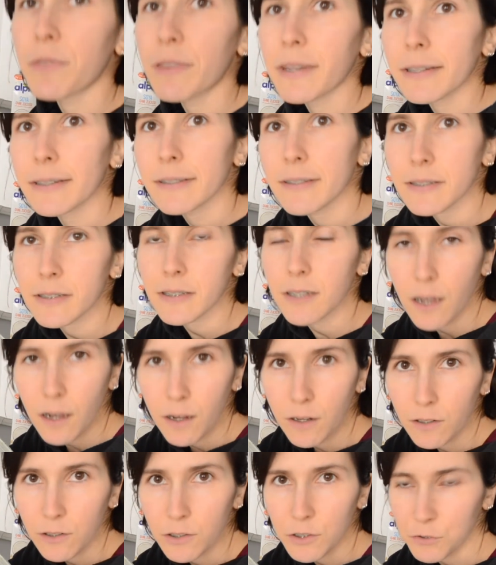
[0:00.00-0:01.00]
this
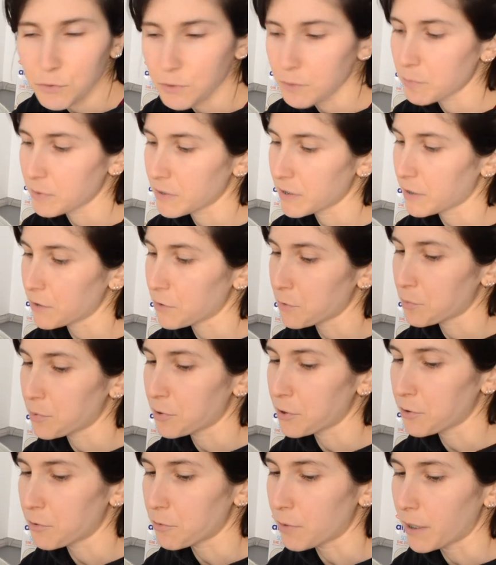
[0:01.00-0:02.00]
sweet potato
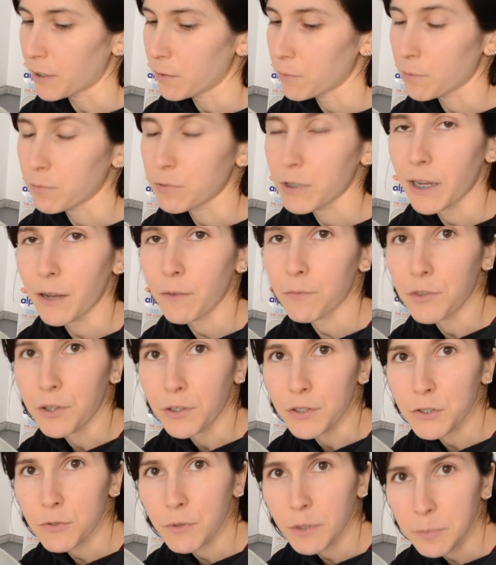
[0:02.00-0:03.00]
puree, where we have the
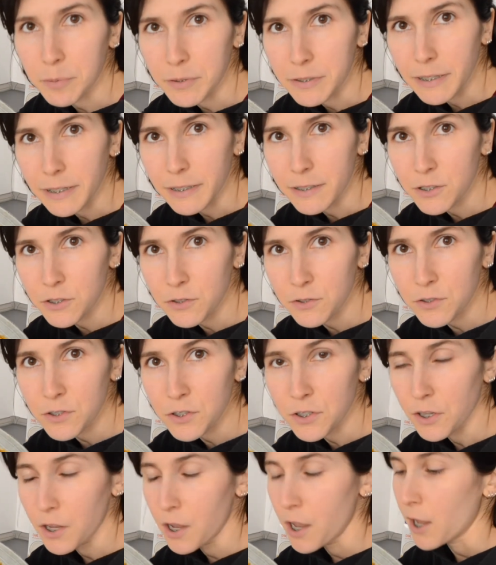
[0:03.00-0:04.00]
sweet potatoes,
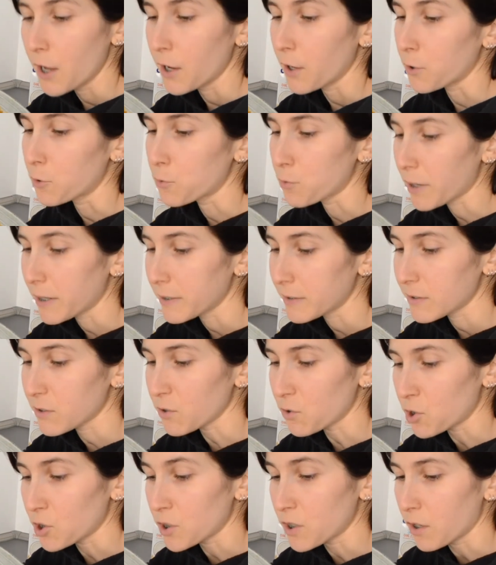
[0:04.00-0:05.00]
great
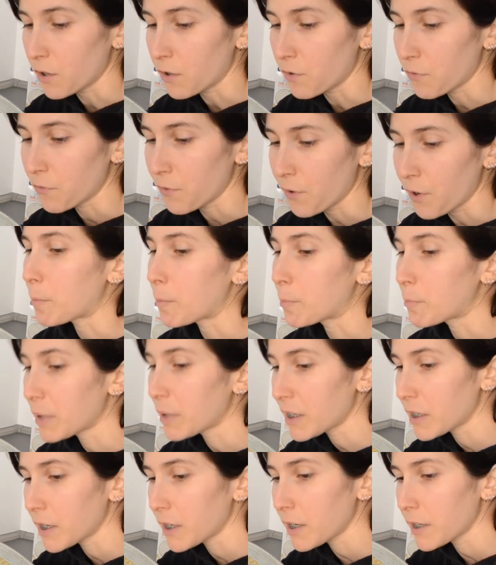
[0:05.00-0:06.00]
source of
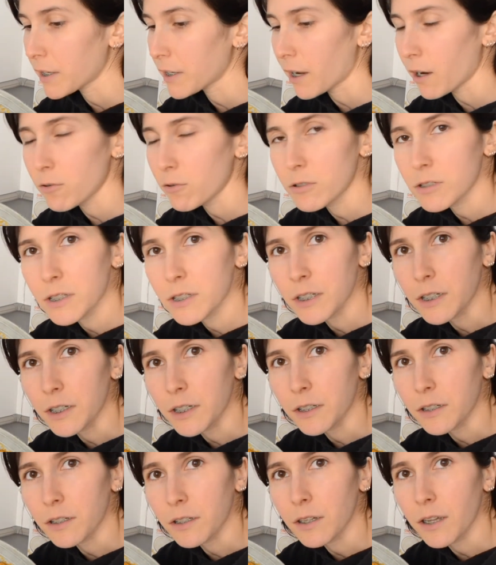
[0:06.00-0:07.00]

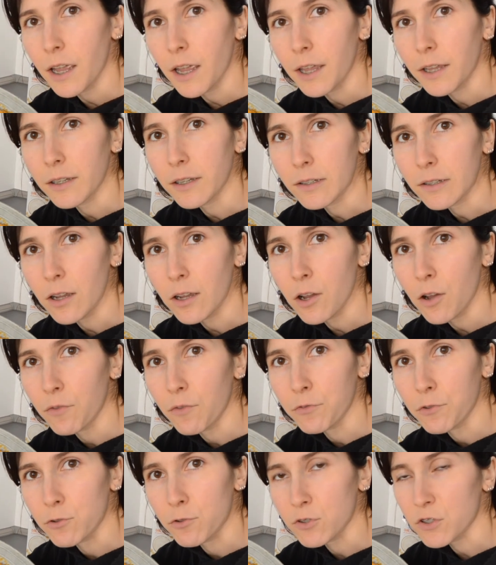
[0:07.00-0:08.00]
beta-carotene and of
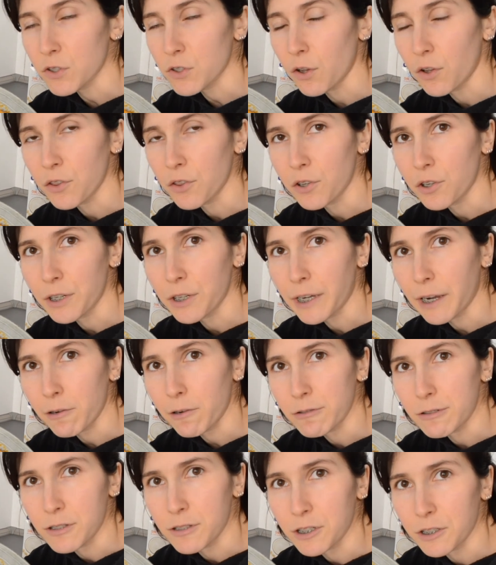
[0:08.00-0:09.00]
course other
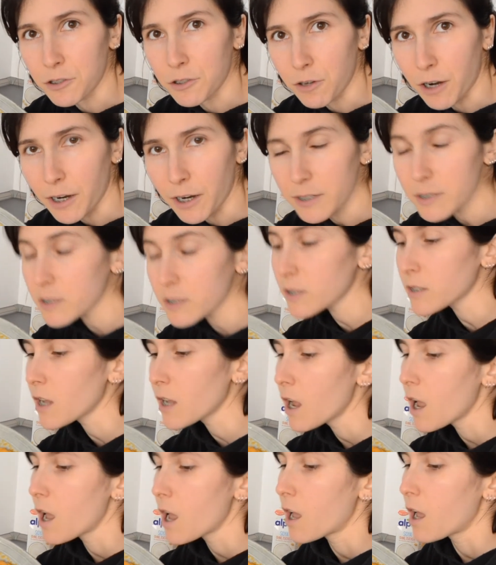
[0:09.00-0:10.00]
carotenoids,
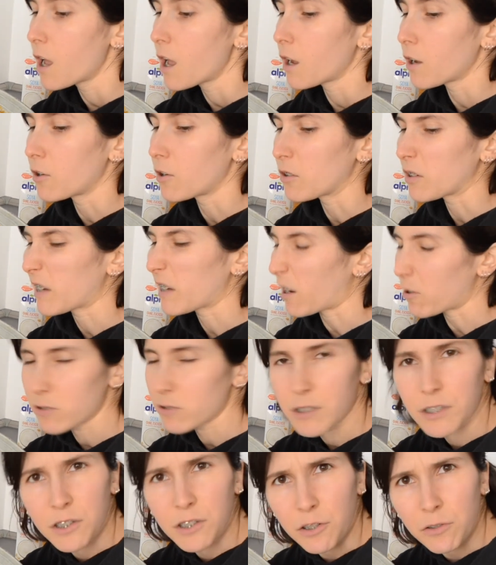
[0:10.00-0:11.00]

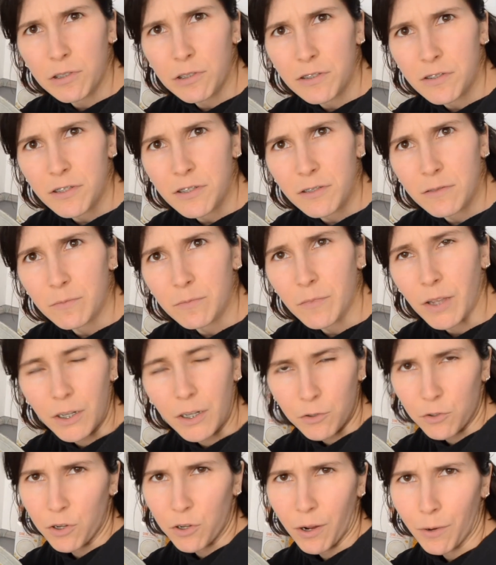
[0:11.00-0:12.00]
I
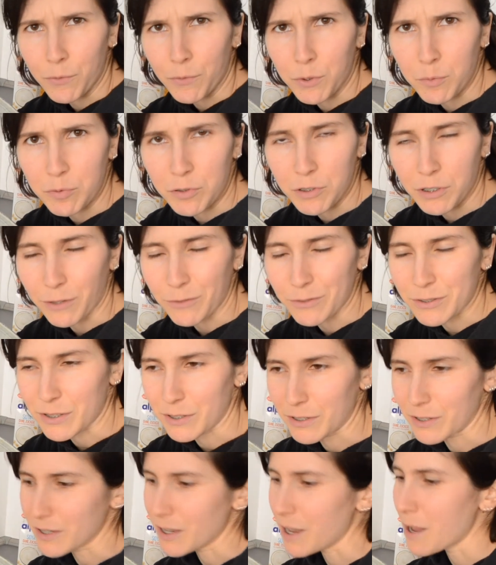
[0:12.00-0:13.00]
don't know how you pronounce
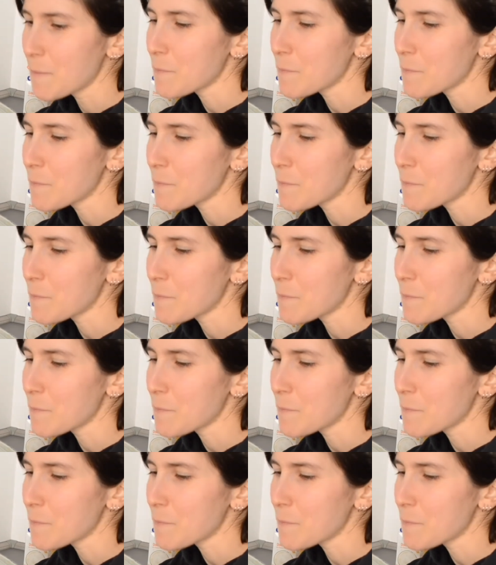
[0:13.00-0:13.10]
this.